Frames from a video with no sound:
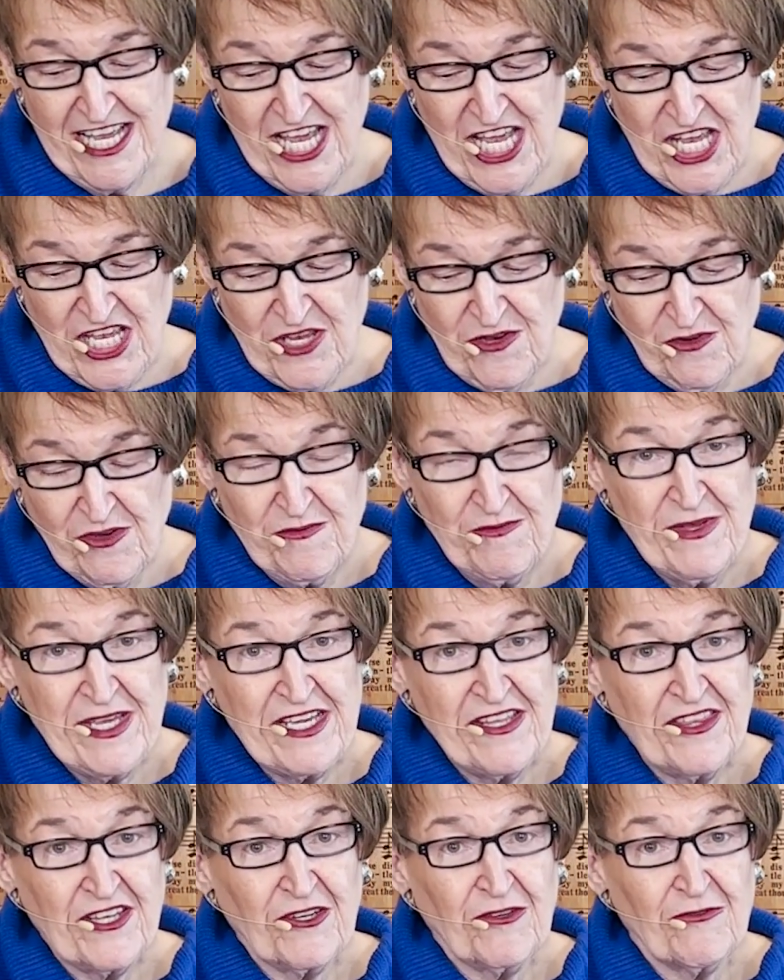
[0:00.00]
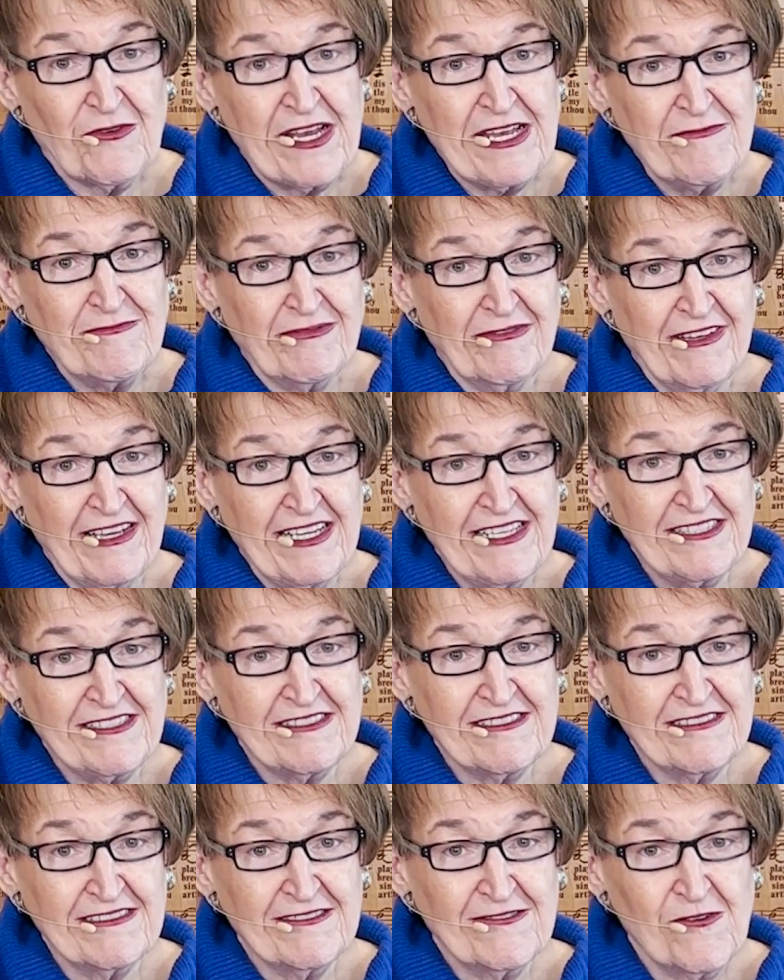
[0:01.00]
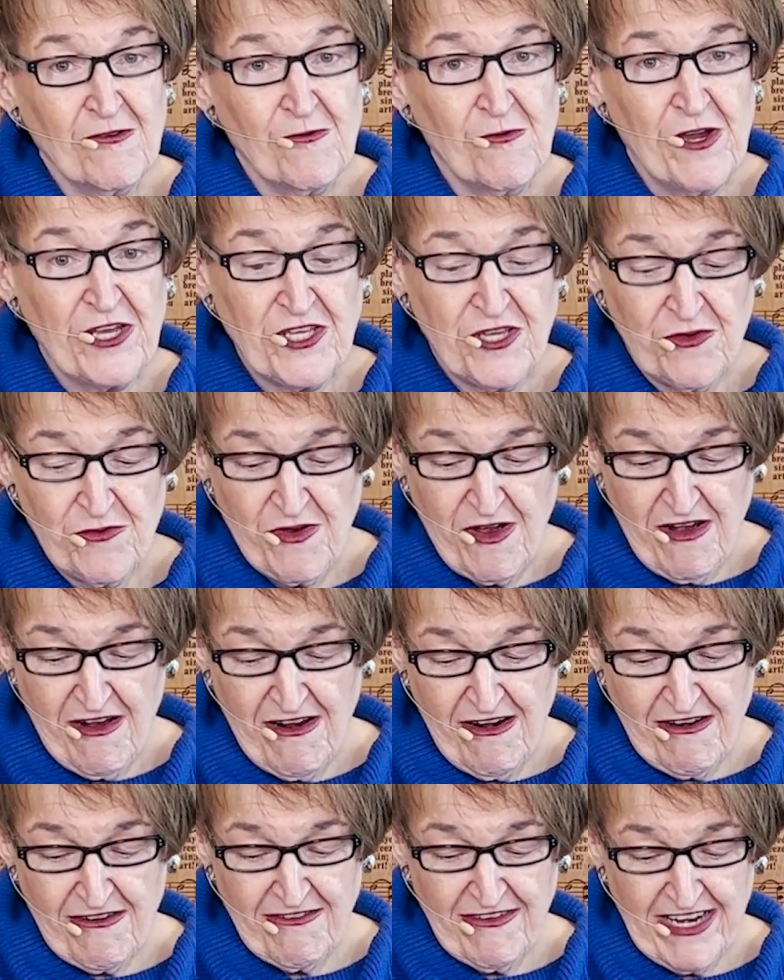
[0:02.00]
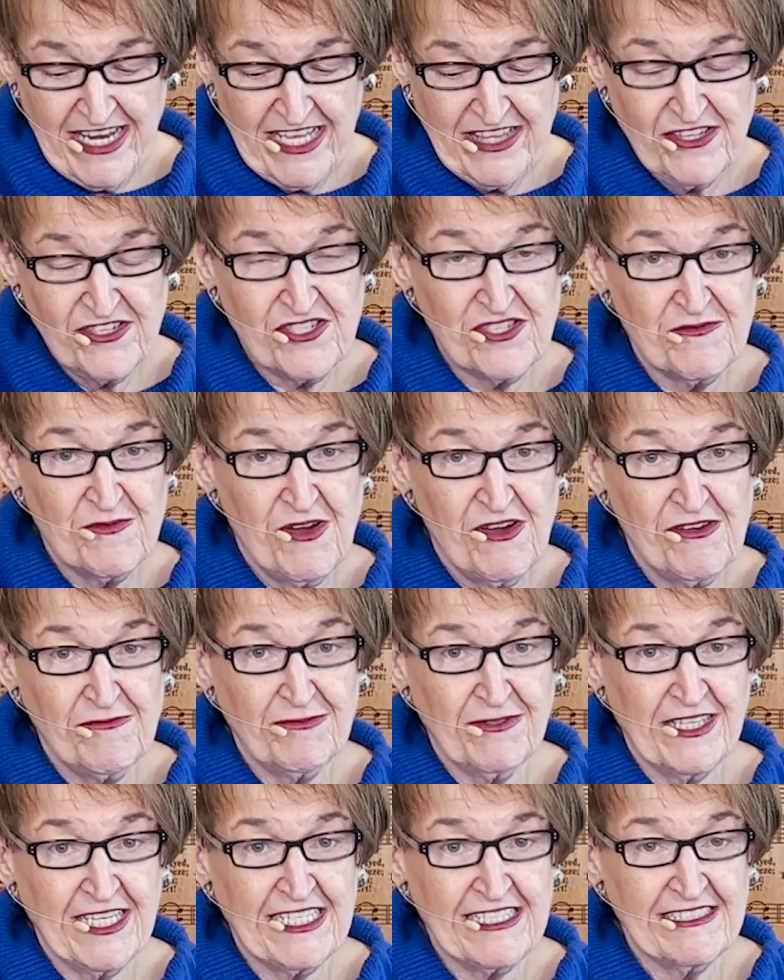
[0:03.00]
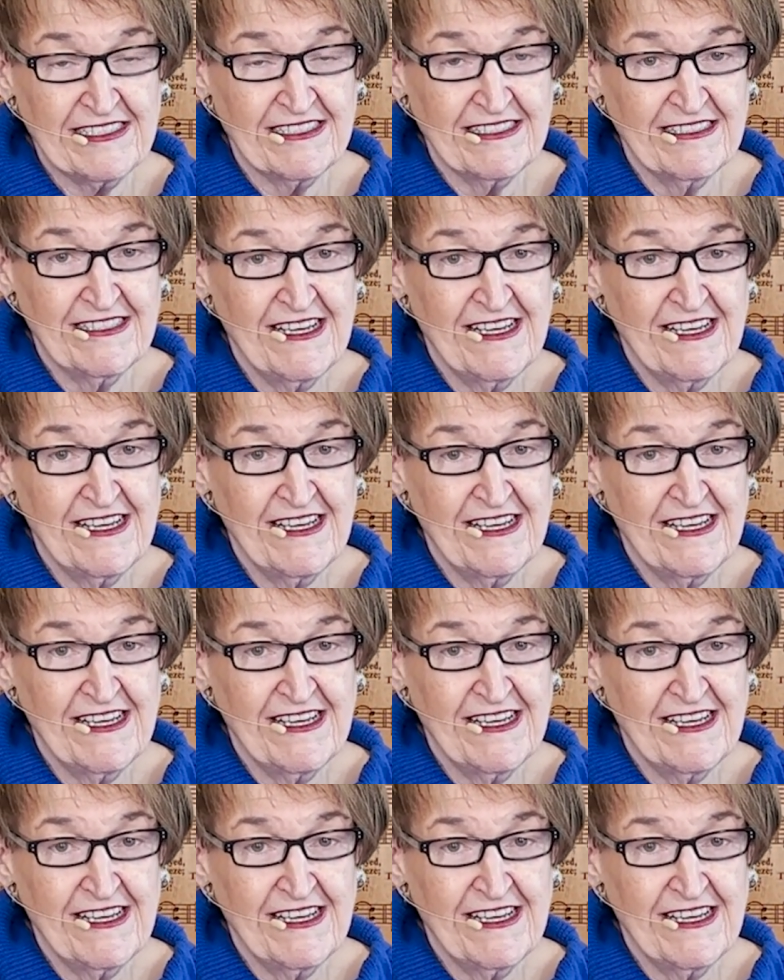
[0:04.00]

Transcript: You will be in the great place what you are in the small place.